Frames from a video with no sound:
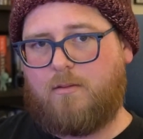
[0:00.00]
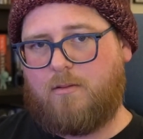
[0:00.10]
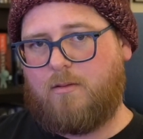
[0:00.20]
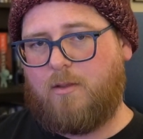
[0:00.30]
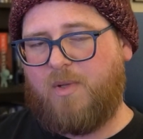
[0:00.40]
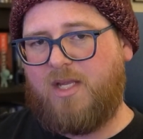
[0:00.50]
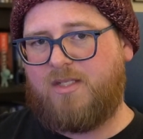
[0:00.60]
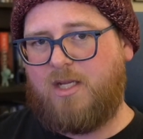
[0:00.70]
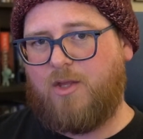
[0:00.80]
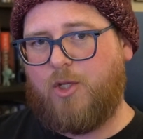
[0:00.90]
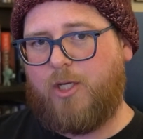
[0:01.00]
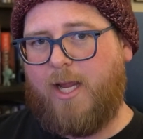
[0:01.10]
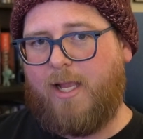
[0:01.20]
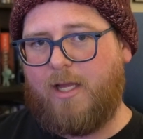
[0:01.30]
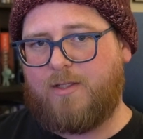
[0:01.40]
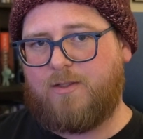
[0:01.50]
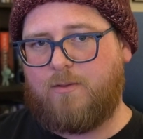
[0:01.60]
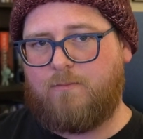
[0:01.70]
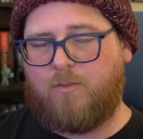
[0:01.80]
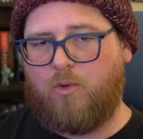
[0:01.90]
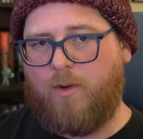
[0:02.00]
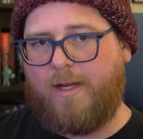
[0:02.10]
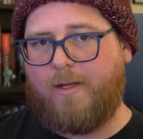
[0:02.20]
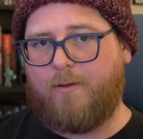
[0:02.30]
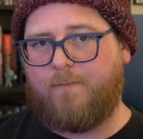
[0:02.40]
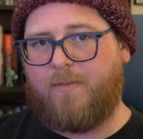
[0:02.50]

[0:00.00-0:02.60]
the PC38X right here.